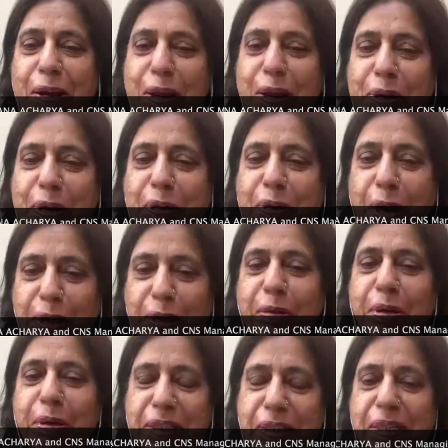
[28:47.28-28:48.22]
uh, not
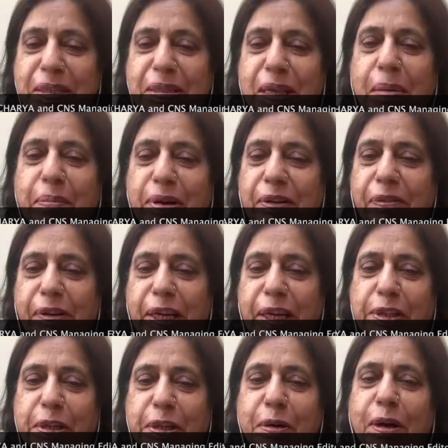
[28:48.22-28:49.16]
question, some
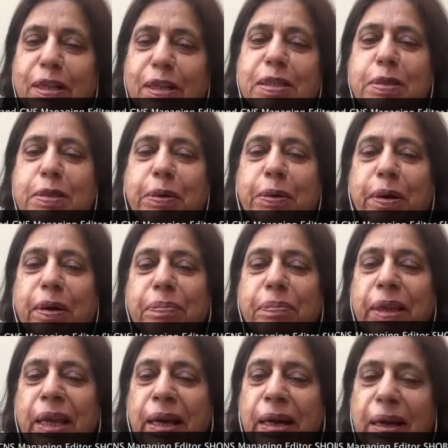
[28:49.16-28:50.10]
reflection also.
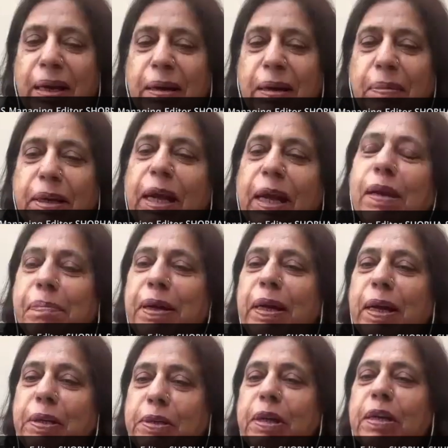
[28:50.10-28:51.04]
Uh,
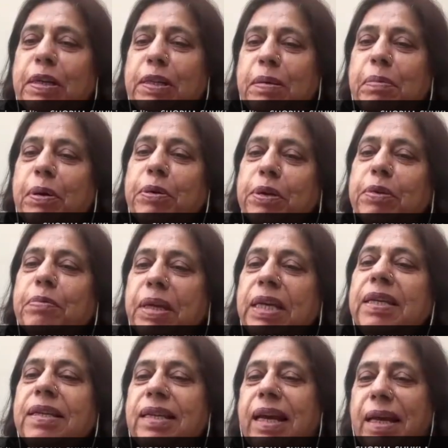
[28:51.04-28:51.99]
Kalpana talked about
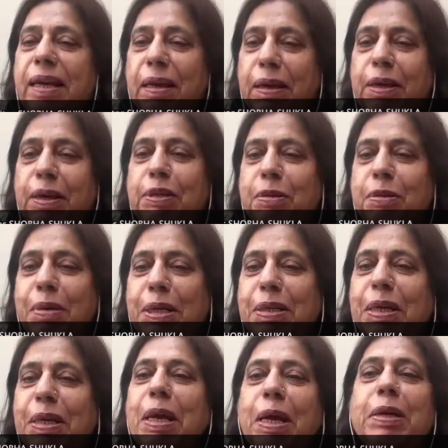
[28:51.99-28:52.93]
media
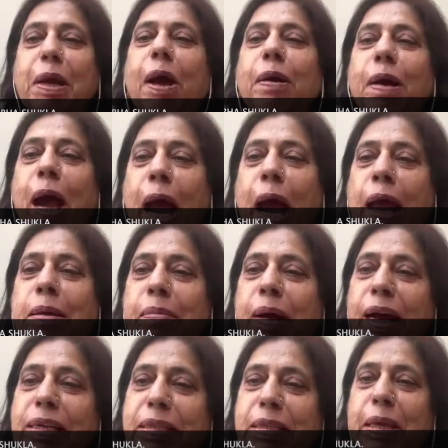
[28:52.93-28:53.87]
engagement. Now yeah. I'm
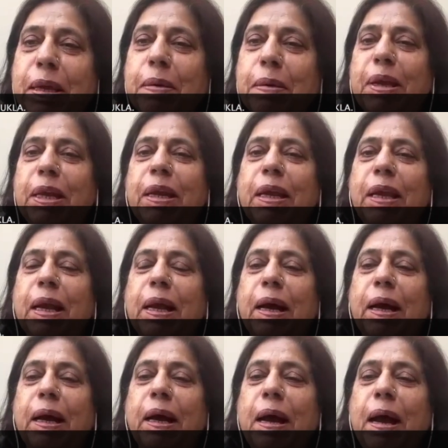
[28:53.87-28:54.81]
asking
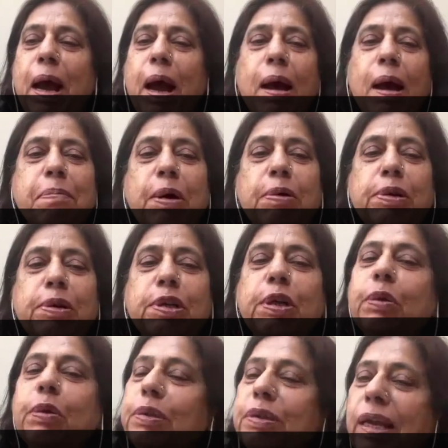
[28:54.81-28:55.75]
Binika about
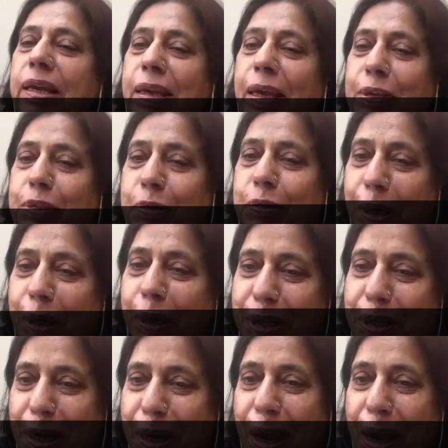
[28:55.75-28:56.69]
youth engagement
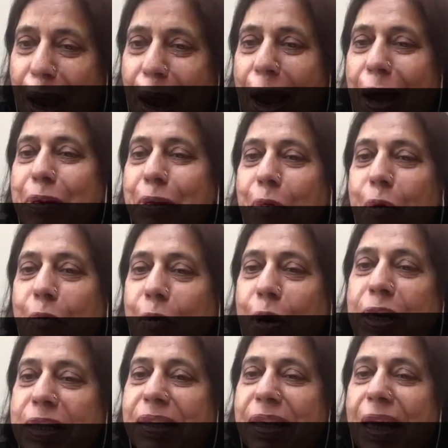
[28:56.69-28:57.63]
and
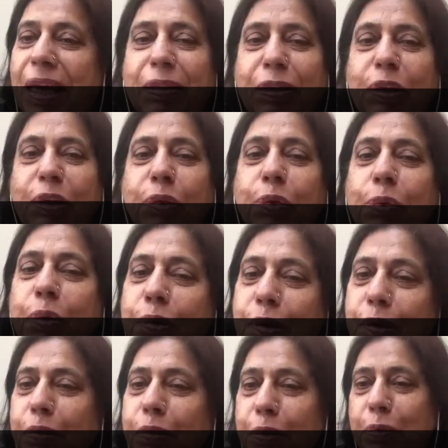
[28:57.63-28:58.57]
what can the
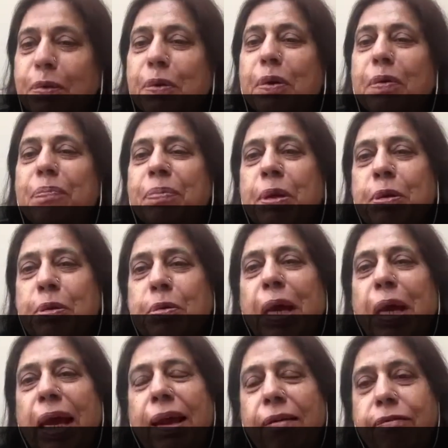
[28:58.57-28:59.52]
youth do to
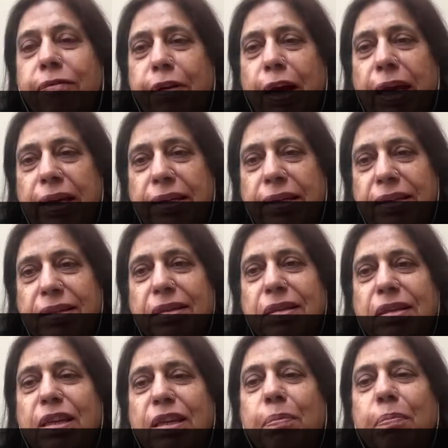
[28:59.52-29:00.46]
help fight
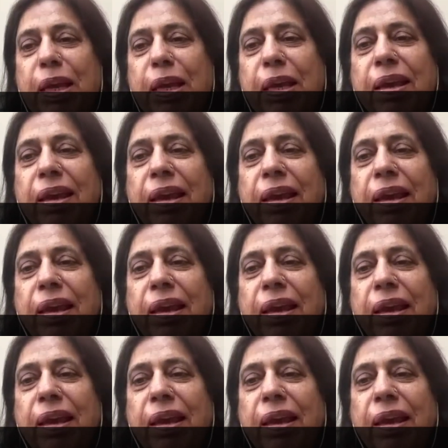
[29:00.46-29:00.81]
TB.